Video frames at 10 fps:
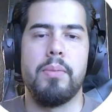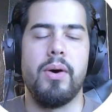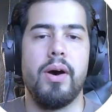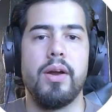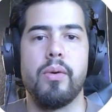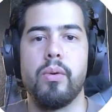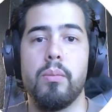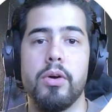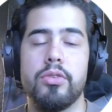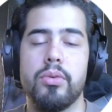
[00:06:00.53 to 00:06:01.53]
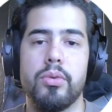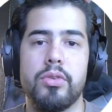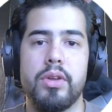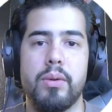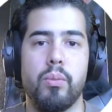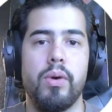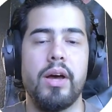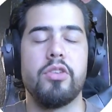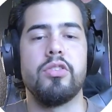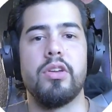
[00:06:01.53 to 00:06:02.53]
about how to grow muscles and what
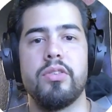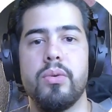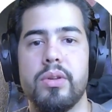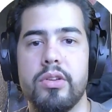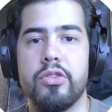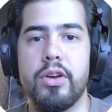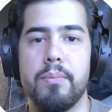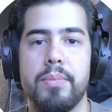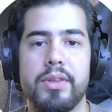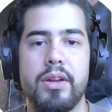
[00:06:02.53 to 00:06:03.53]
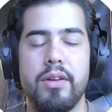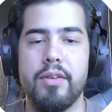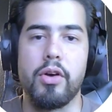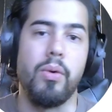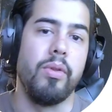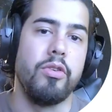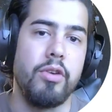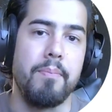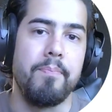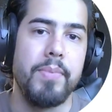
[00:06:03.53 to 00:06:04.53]
exercise to do at the gym, but then you never go to the gym?